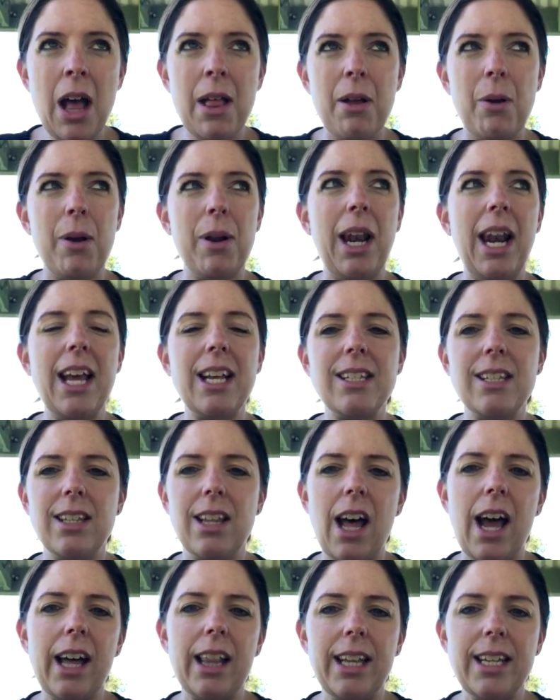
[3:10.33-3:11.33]
They're less
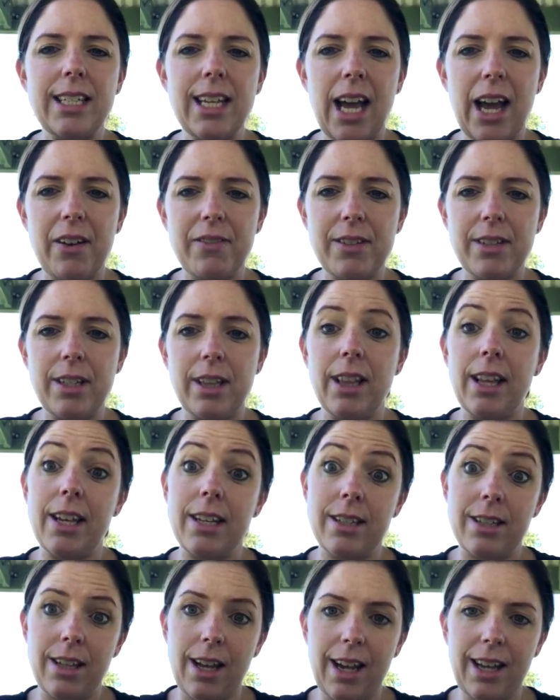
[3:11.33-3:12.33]
likely to have
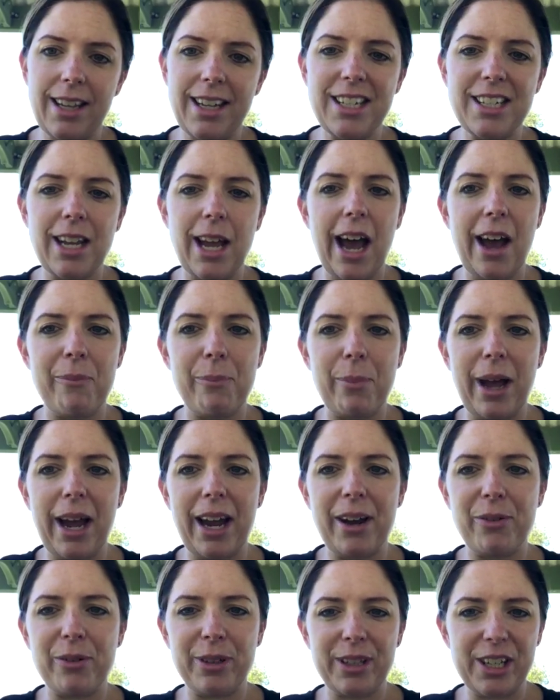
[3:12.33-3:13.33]

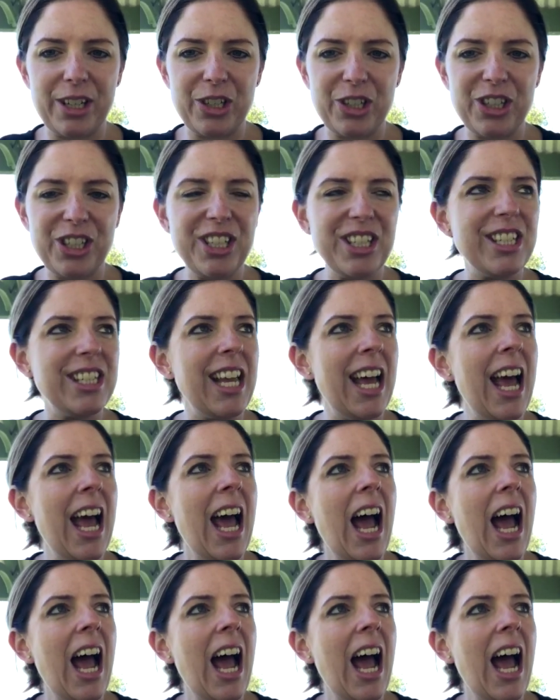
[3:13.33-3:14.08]
behavioral issues.